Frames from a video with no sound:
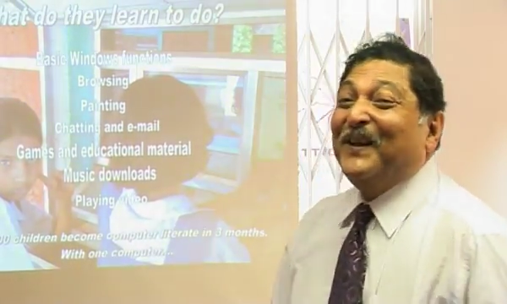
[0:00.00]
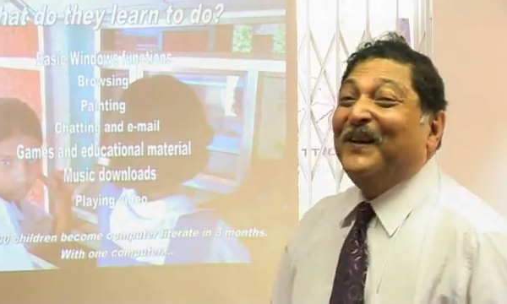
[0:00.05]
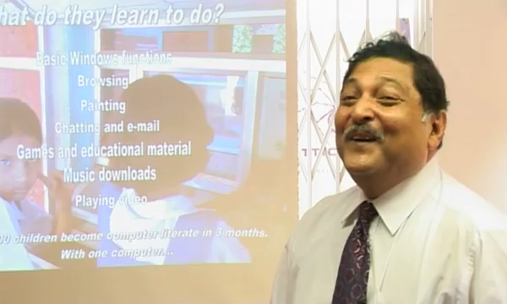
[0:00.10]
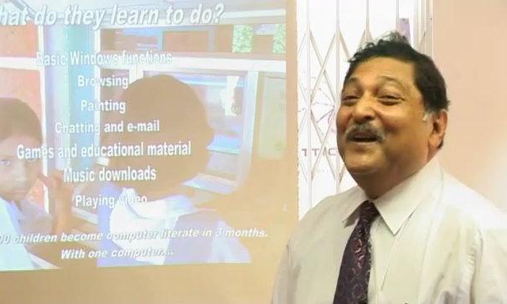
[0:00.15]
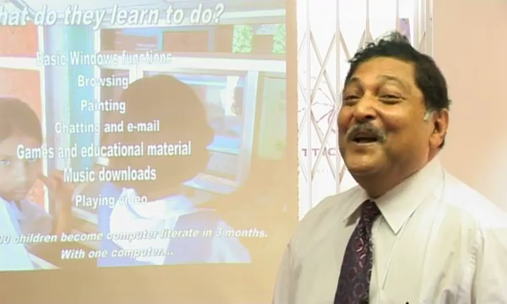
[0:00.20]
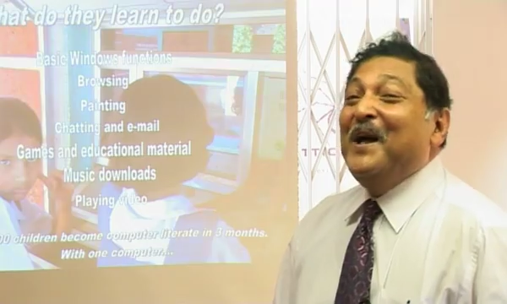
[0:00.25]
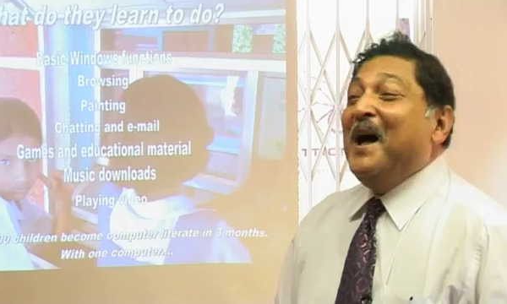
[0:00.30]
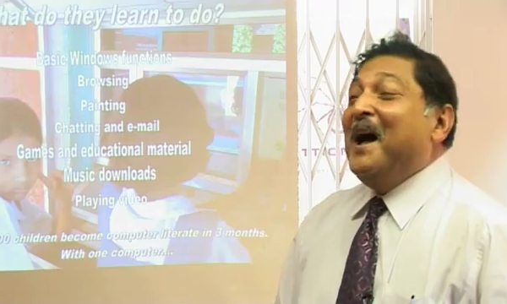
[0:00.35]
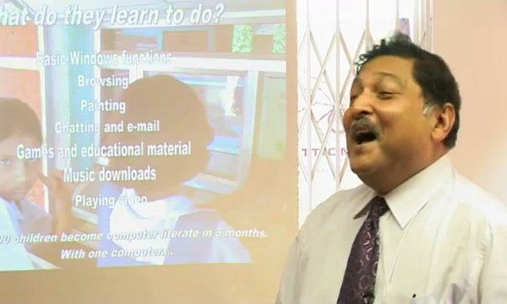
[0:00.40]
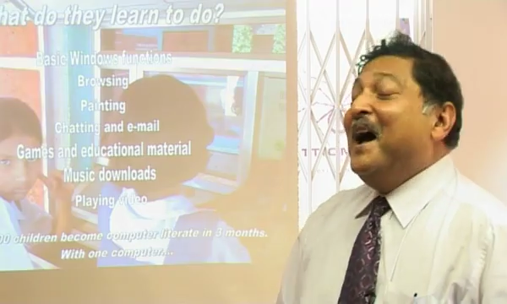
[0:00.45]
So
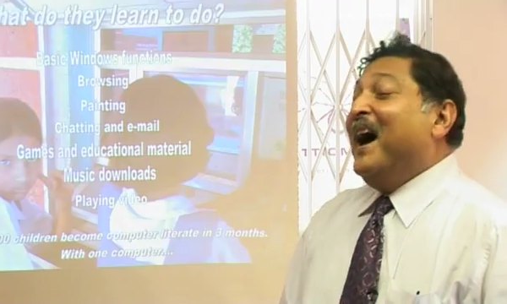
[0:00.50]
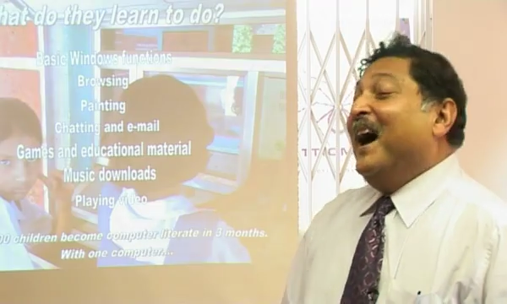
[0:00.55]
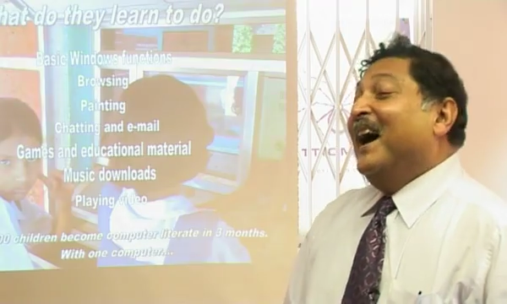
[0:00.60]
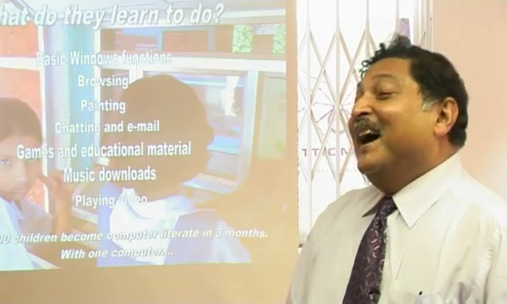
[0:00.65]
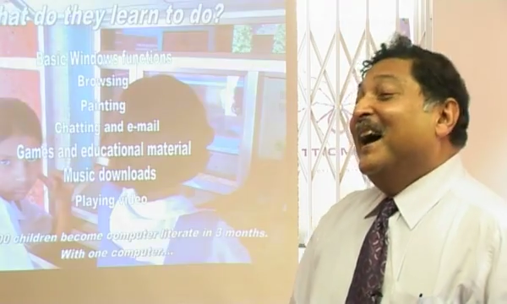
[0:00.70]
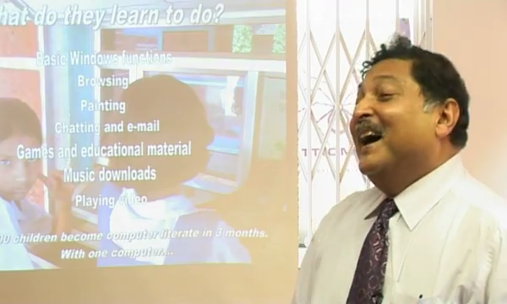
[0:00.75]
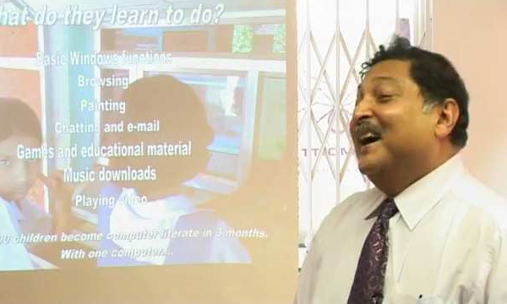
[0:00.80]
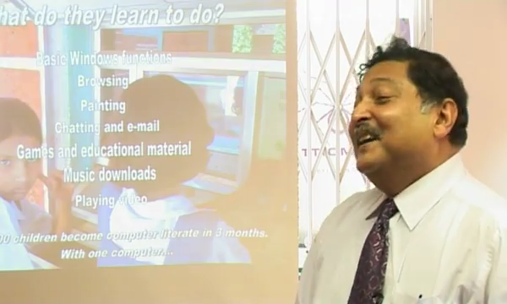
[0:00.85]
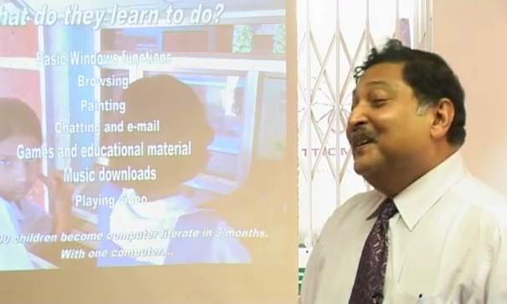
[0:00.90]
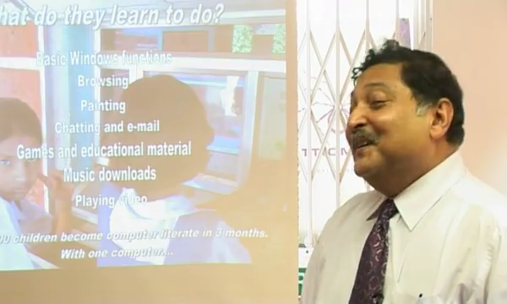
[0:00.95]

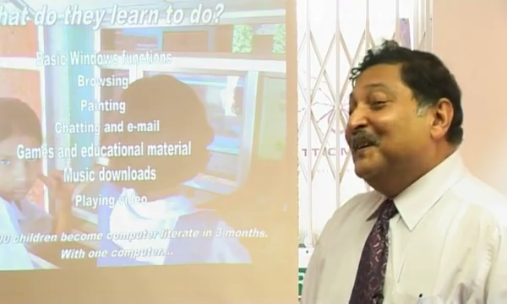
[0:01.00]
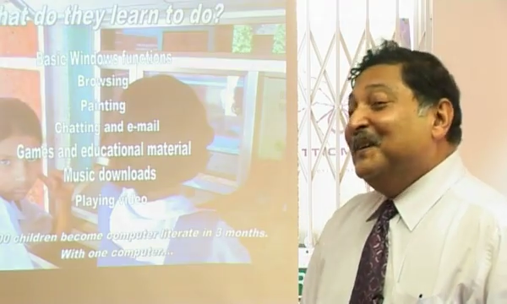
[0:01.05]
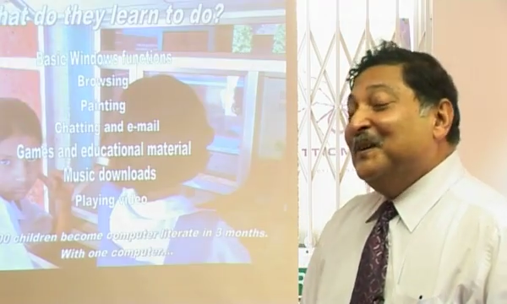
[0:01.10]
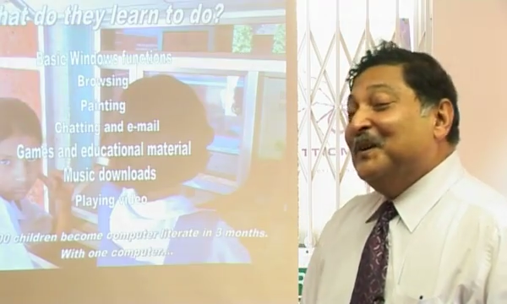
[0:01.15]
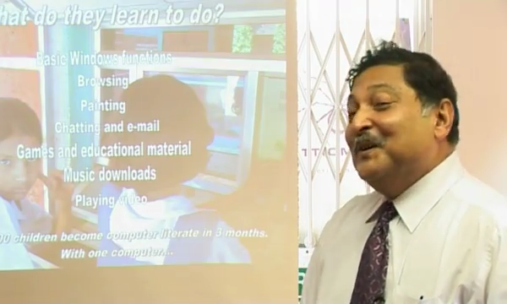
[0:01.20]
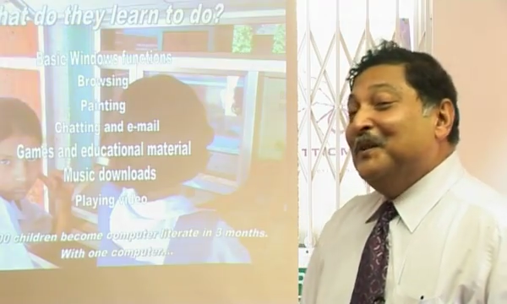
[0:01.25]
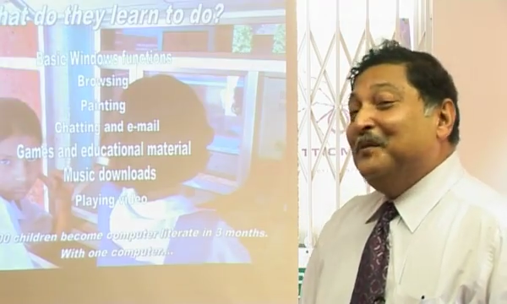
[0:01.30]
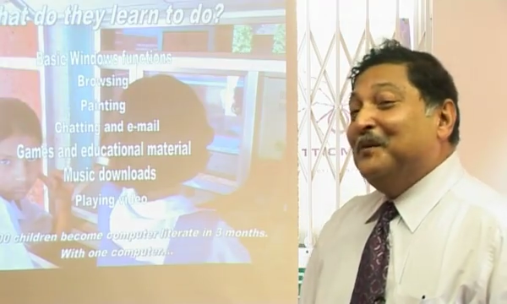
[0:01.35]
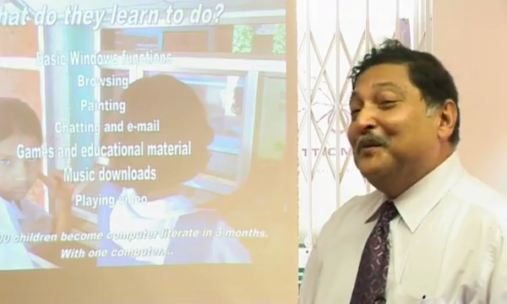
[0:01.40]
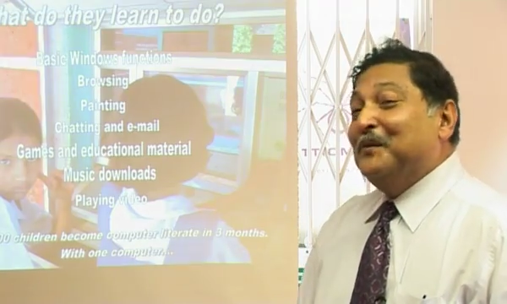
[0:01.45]
I don't
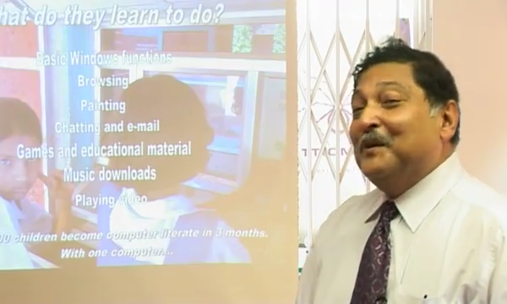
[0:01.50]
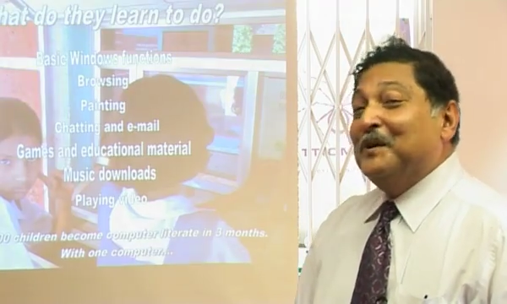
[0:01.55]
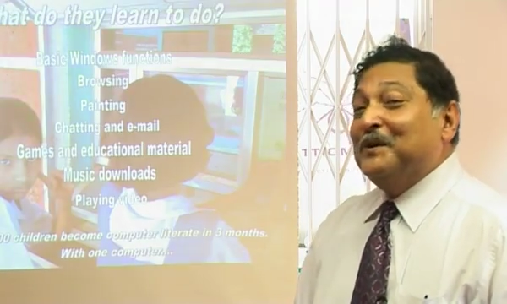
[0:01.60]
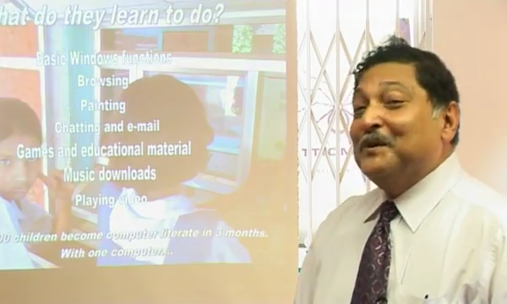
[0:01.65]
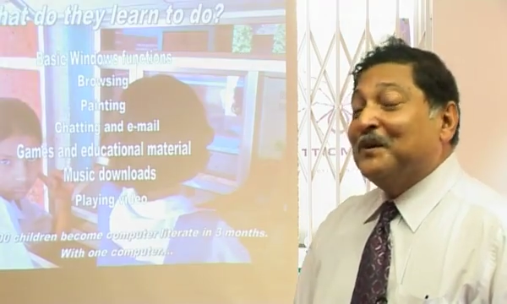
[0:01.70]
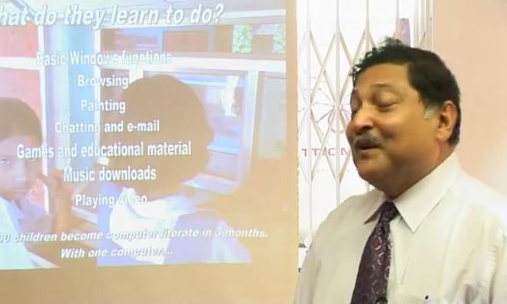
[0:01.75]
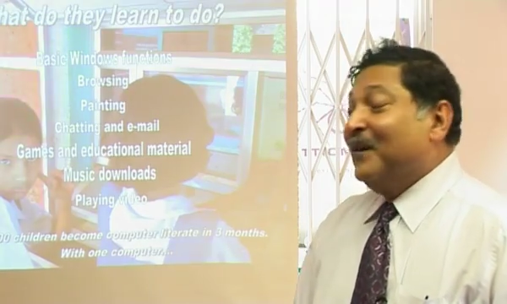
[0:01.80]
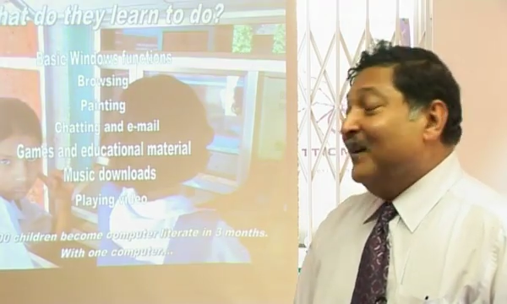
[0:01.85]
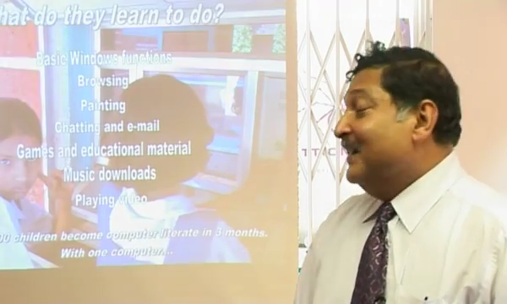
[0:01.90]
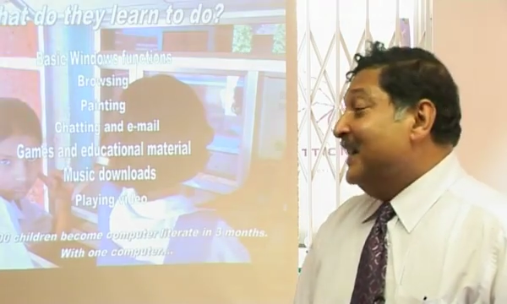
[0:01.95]
know if you want to
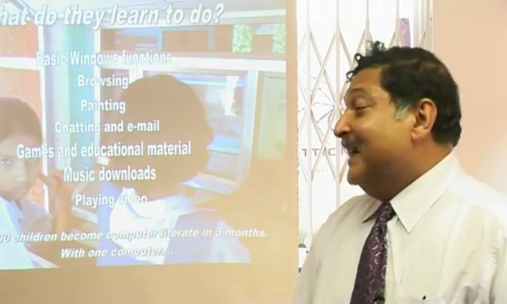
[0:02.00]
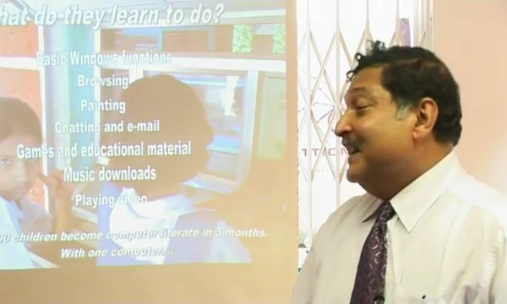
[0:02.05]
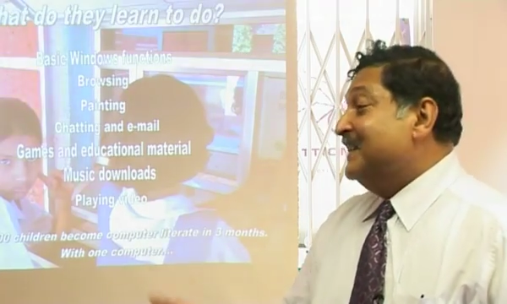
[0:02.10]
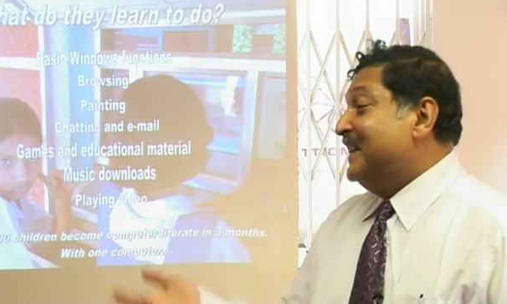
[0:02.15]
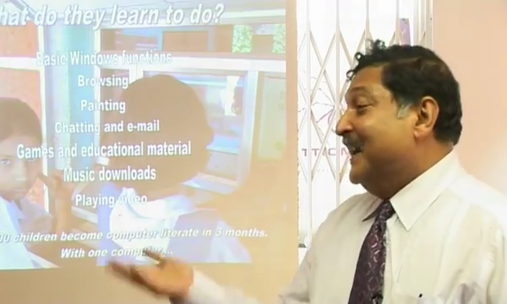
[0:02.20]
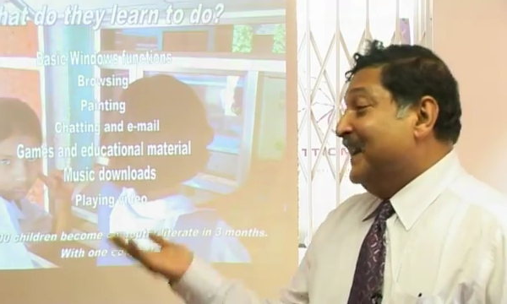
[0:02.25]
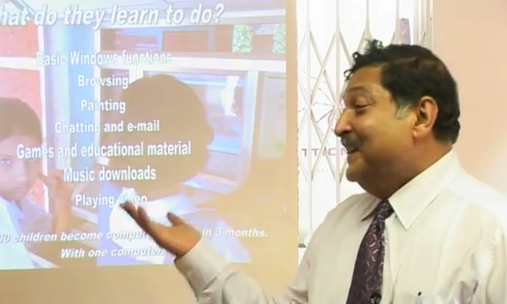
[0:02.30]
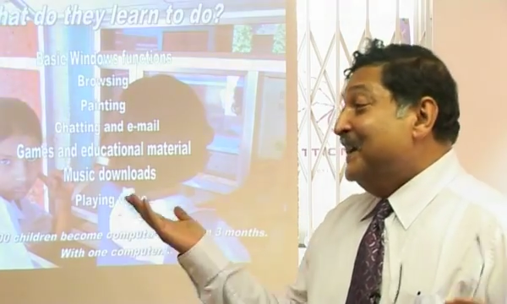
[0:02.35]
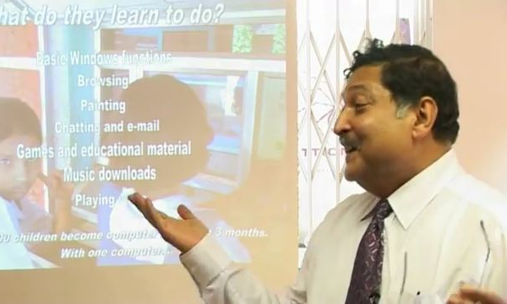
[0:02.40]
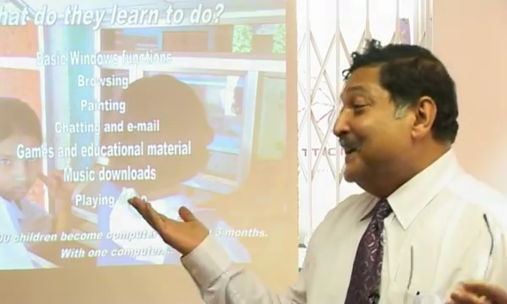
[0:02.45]
call that
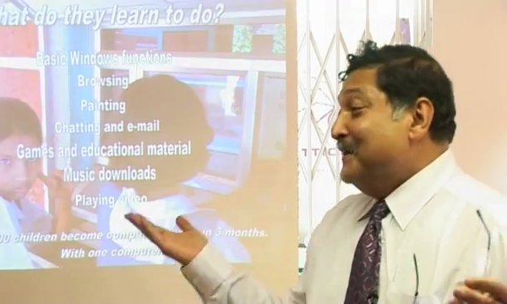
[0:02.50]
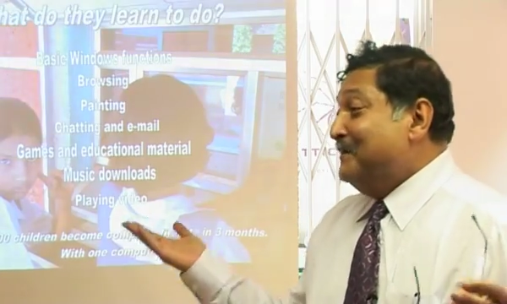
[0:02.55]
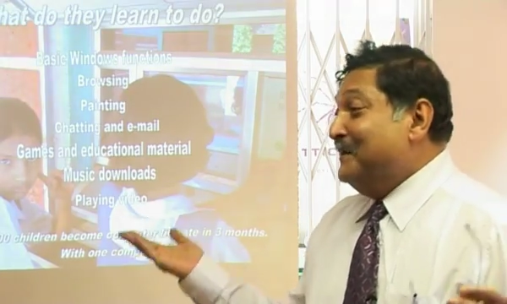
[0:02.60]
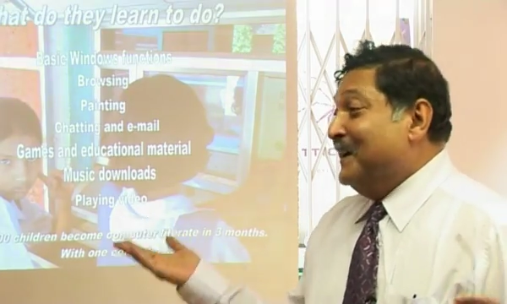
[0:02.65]
technical,